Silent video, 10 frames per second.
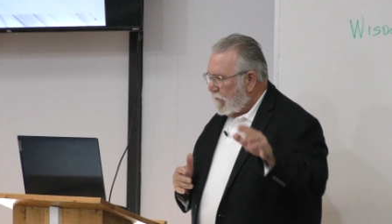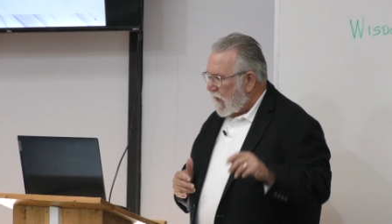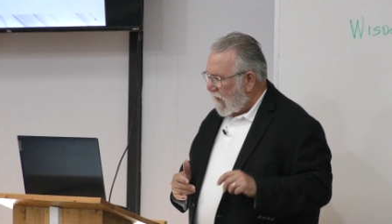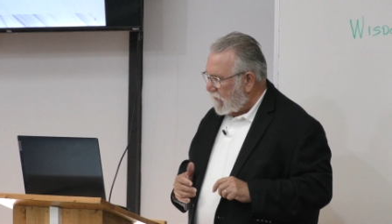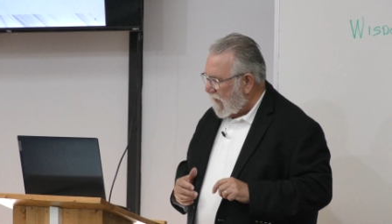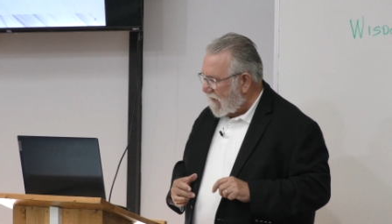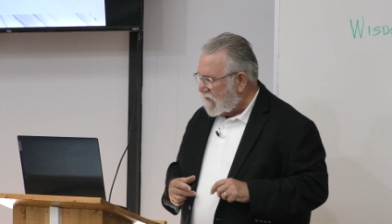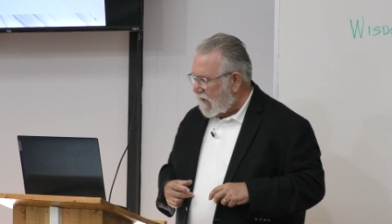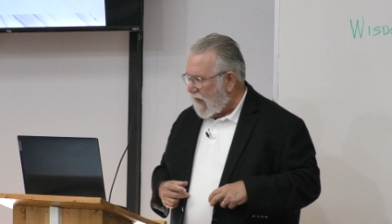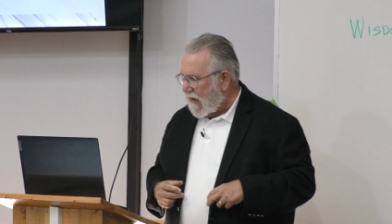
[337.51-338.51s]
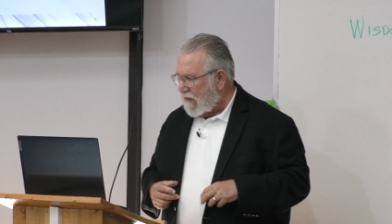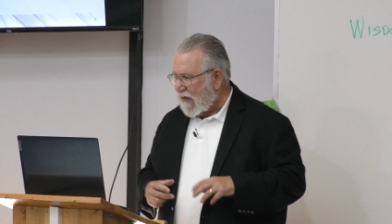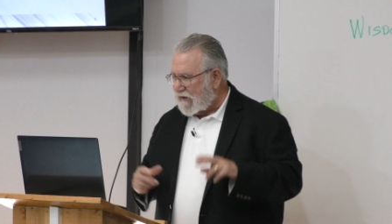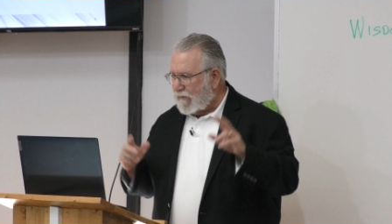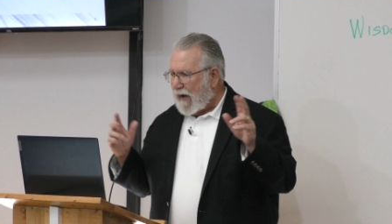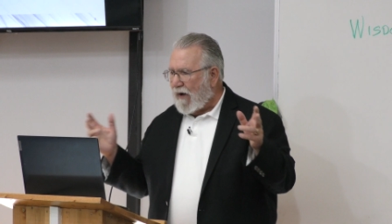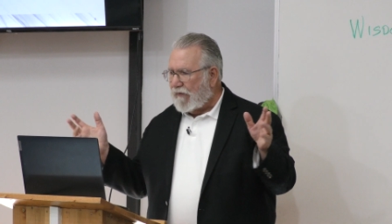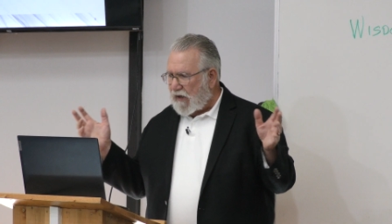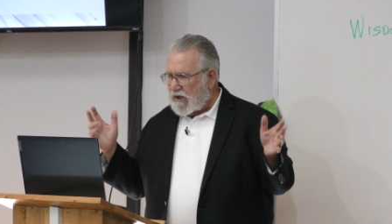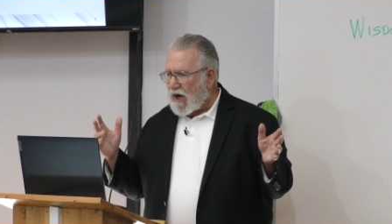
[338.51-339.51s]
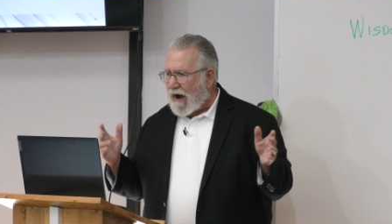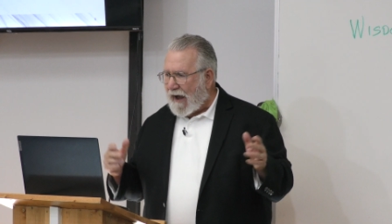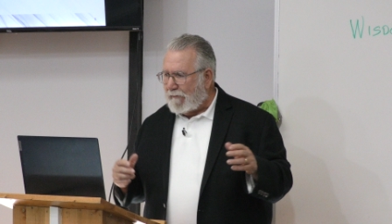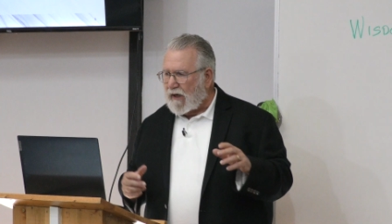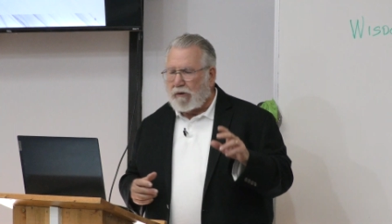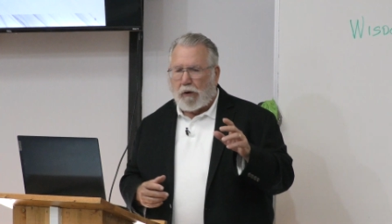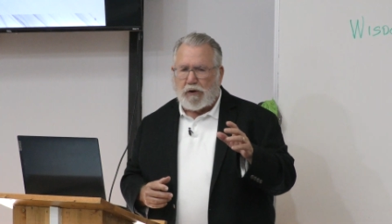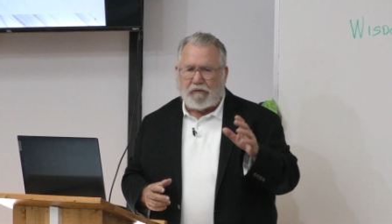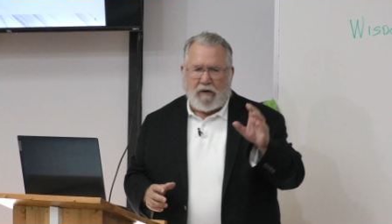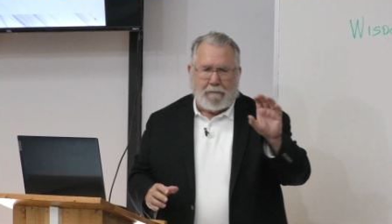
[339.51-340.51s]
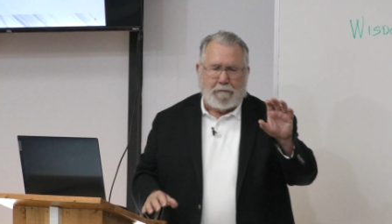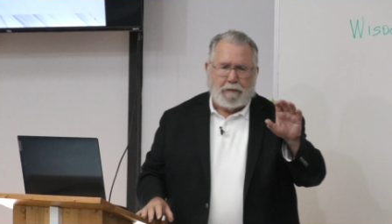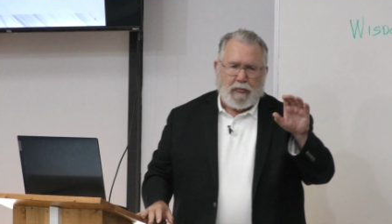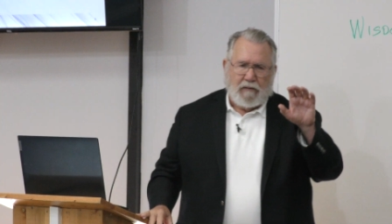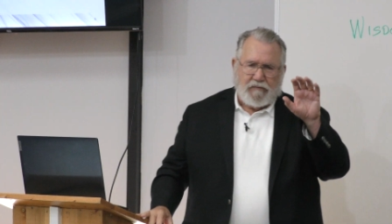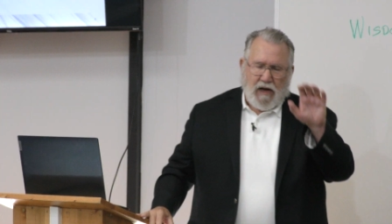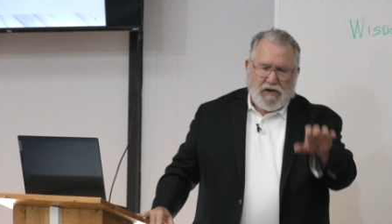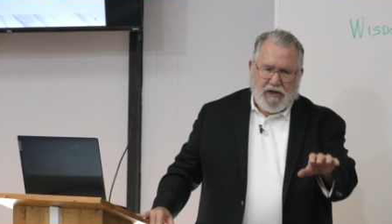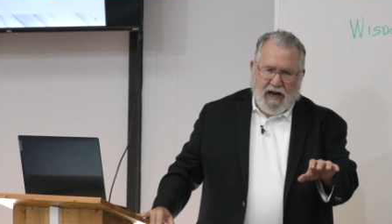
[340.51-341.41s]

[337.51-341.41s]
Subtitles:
But that's about the time. It goes from the